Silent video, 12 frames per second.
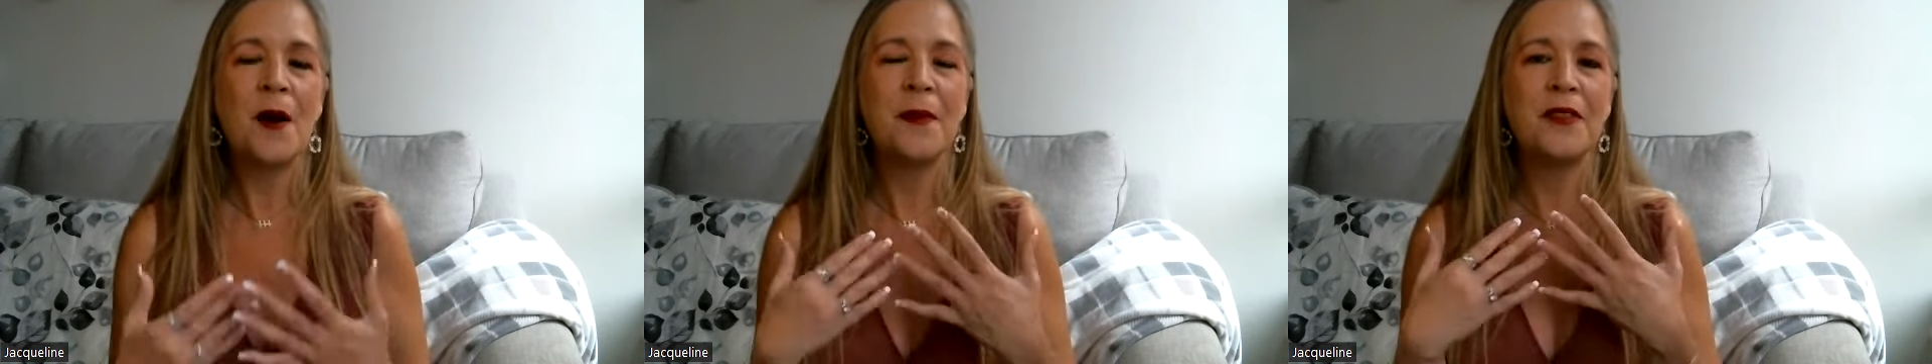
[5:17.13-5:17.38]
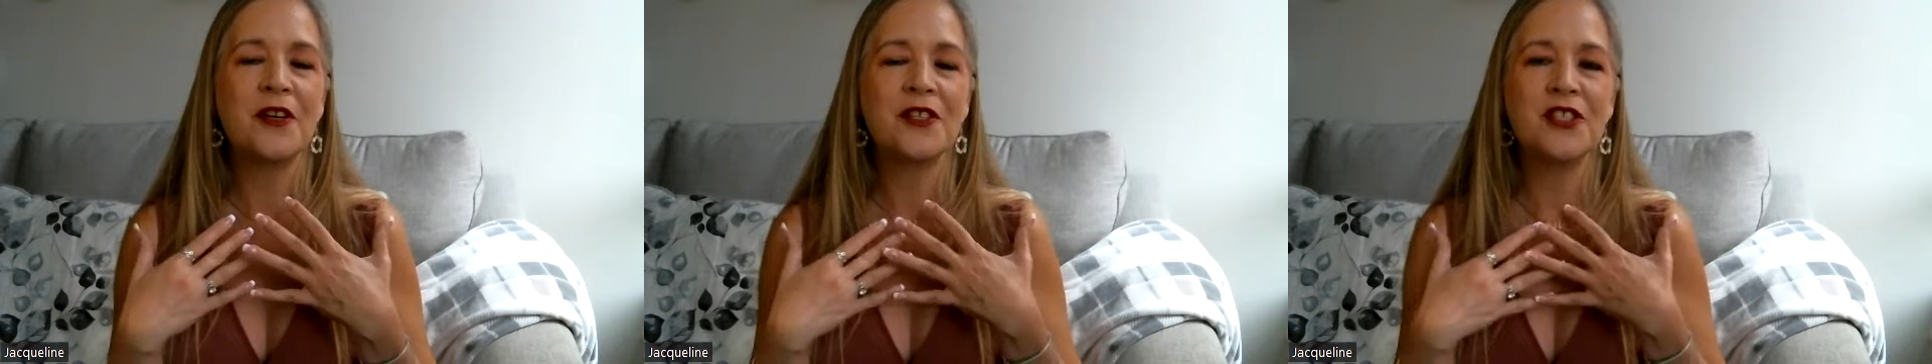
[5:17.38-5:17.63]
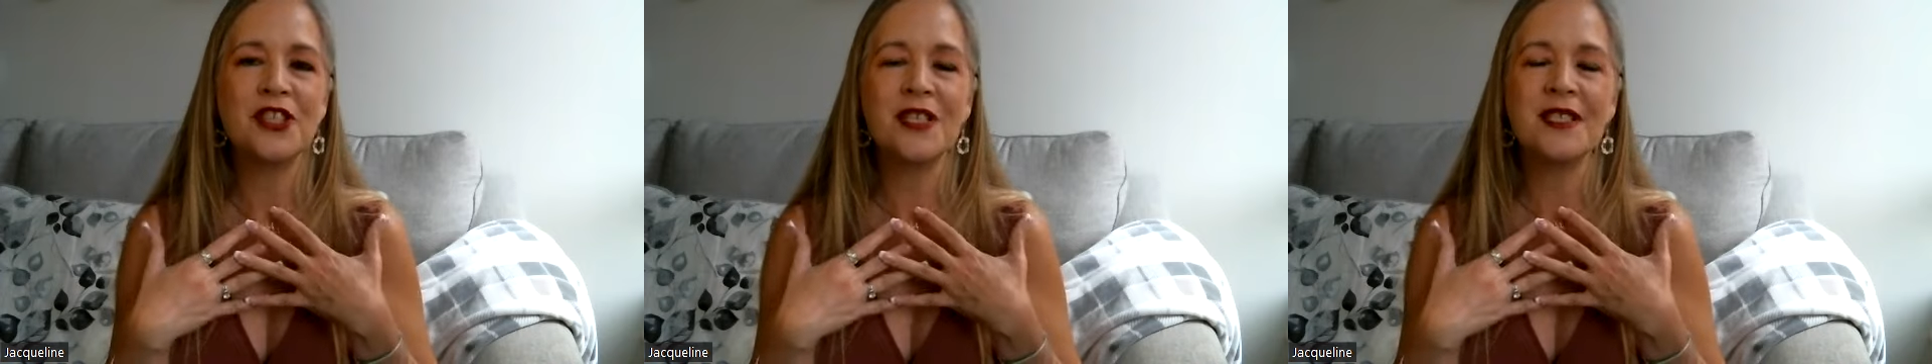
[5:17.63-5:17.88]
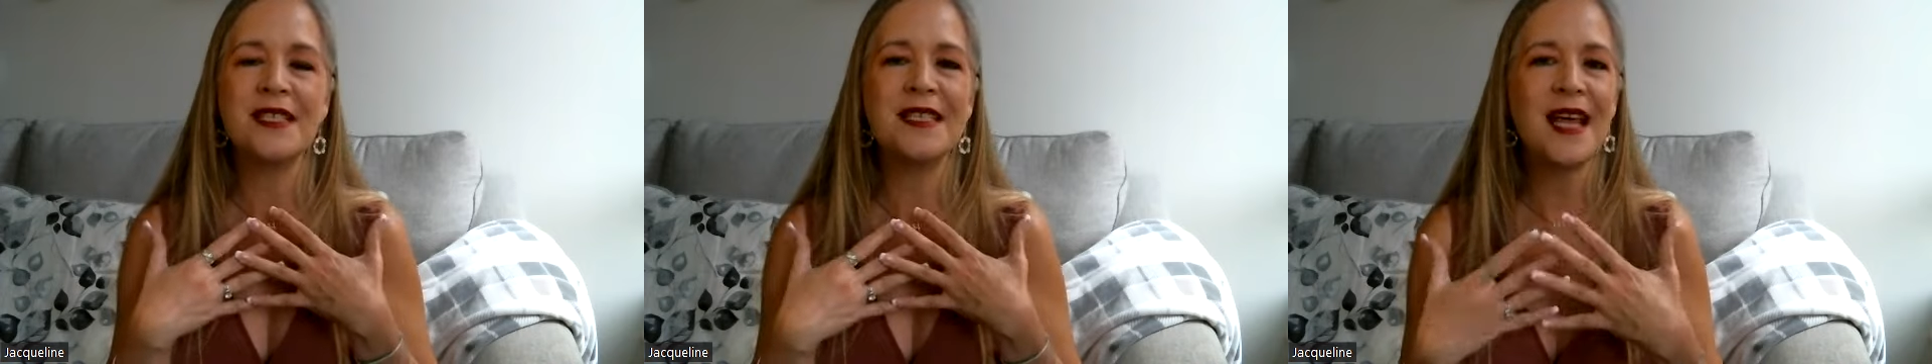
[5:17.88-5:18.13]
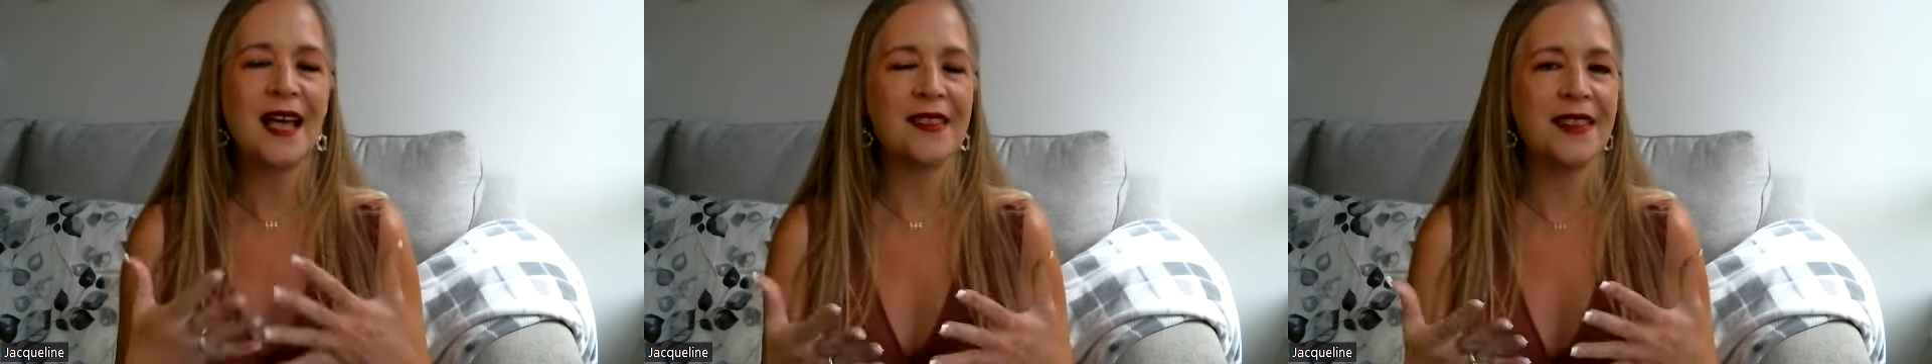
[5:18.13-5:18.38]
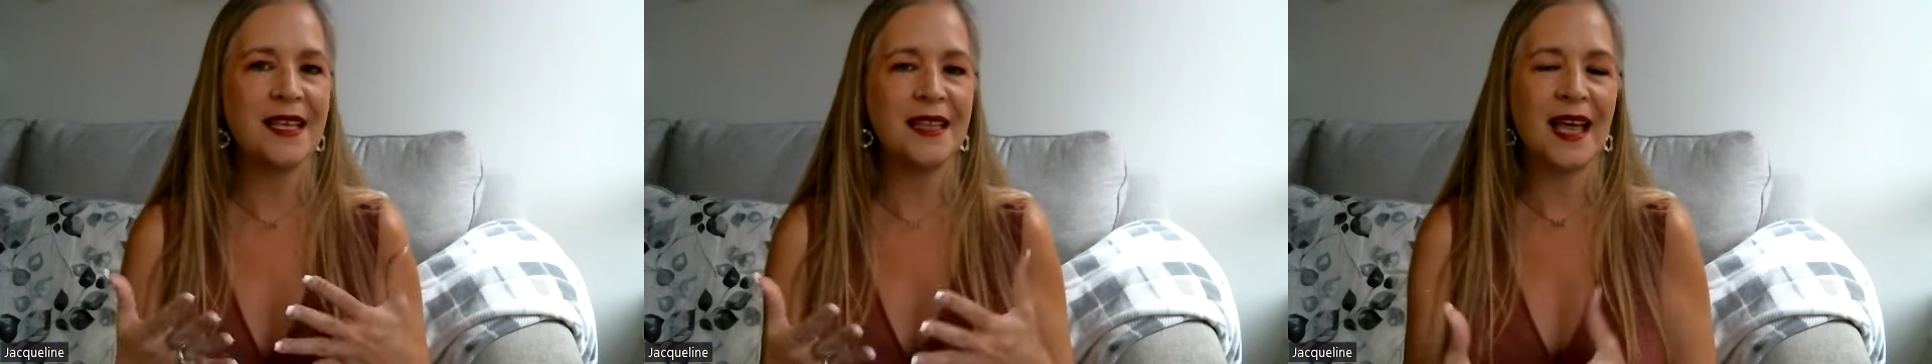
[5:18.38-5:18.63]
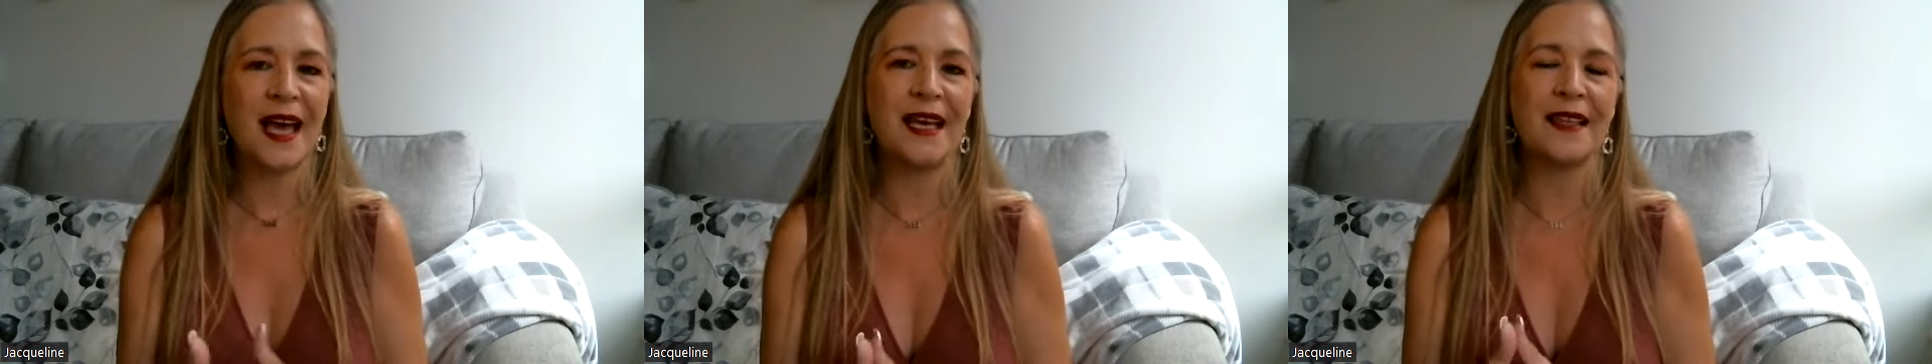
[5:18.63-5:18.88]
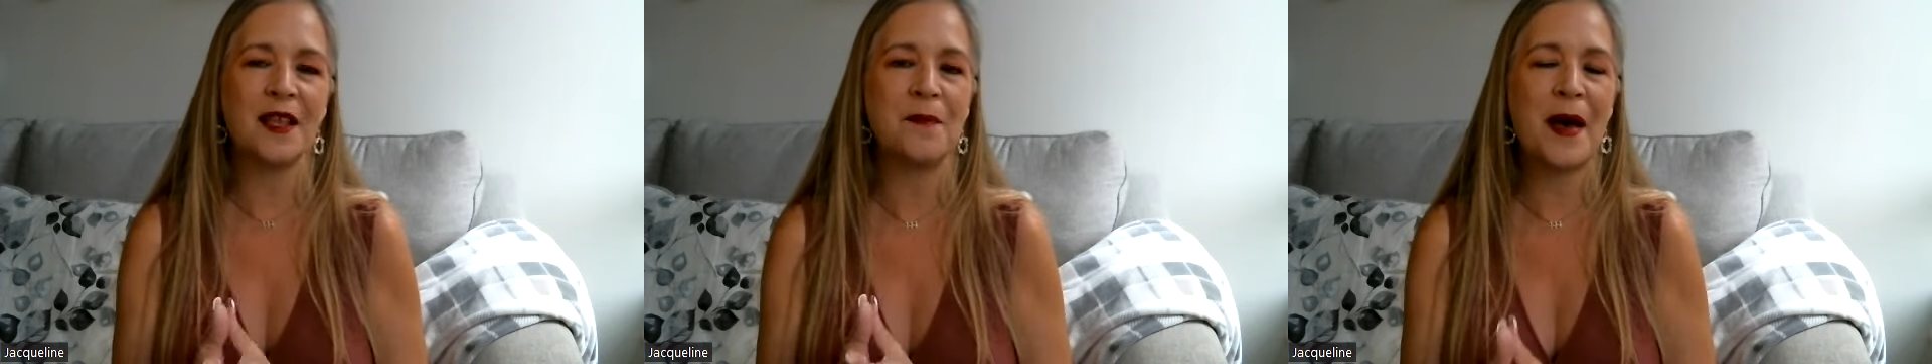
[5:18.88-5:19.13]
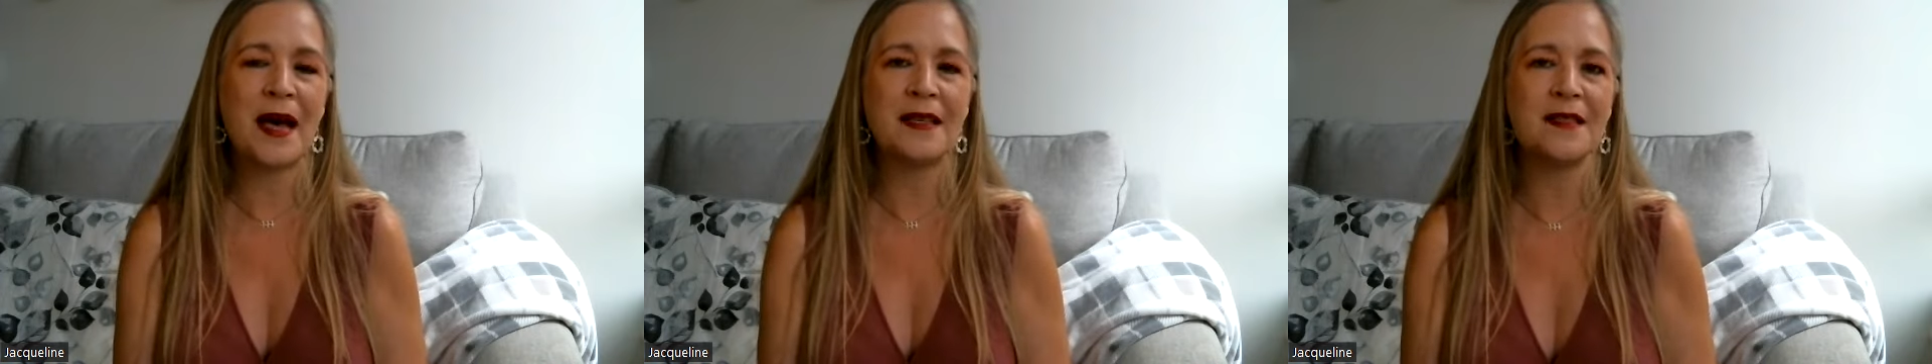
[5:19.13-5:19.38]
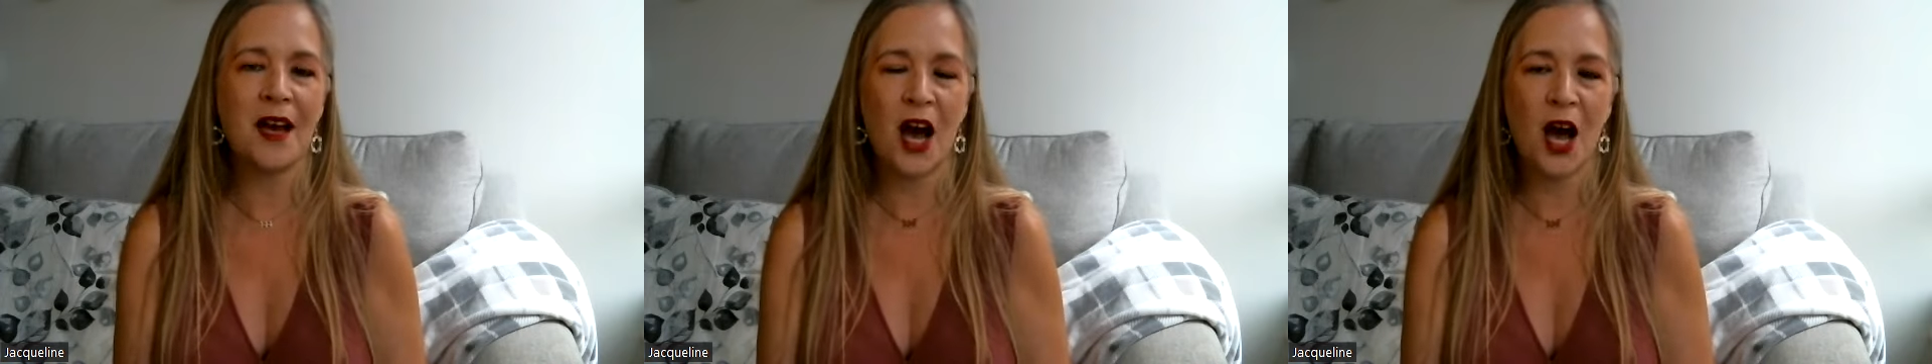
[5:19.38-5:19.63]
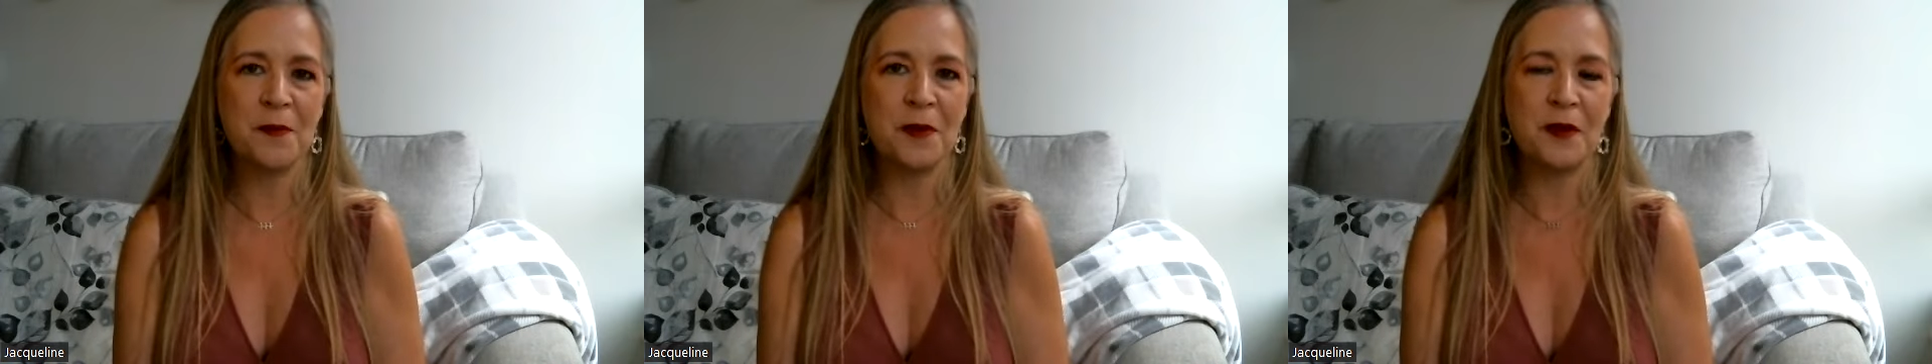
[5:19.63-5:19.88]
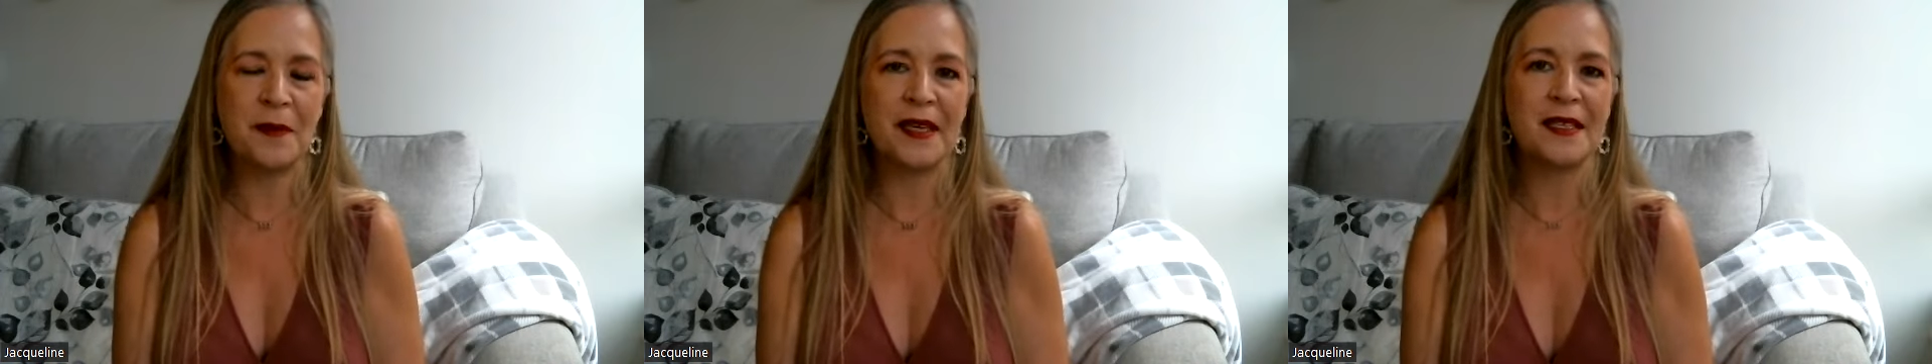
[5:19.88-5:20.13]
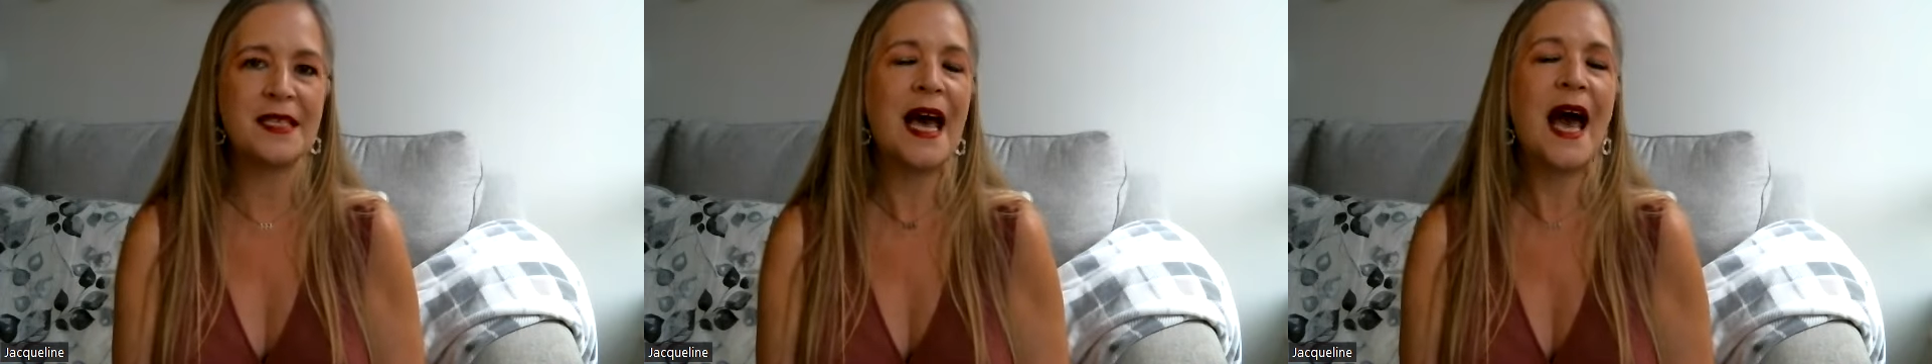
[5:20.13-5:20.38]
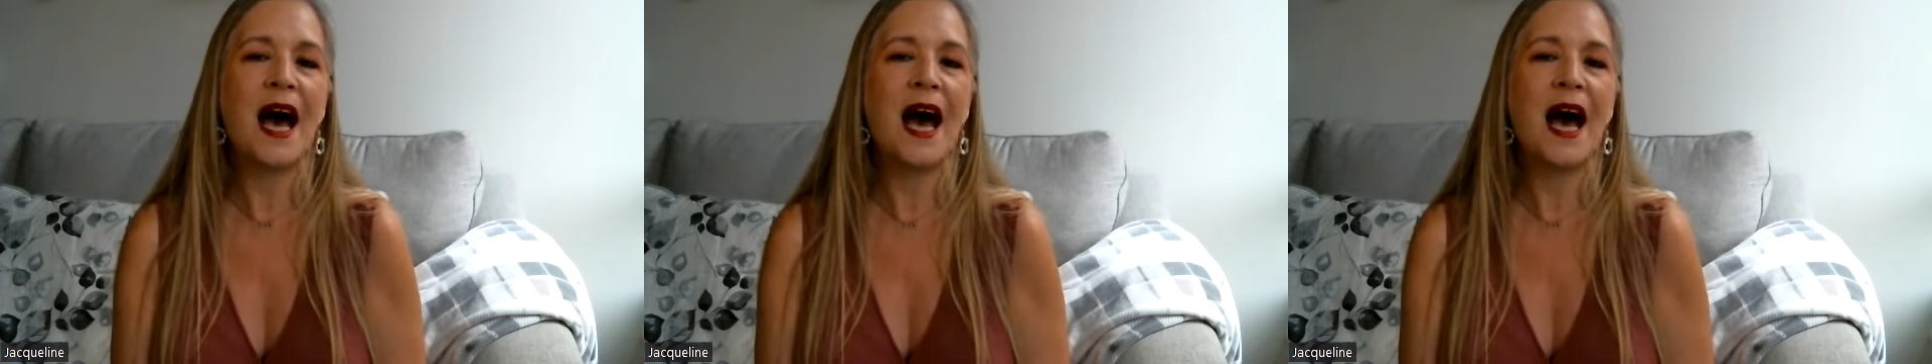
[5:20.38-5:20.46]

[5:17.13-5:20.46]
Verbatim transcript: But there's just nothing like the best compliment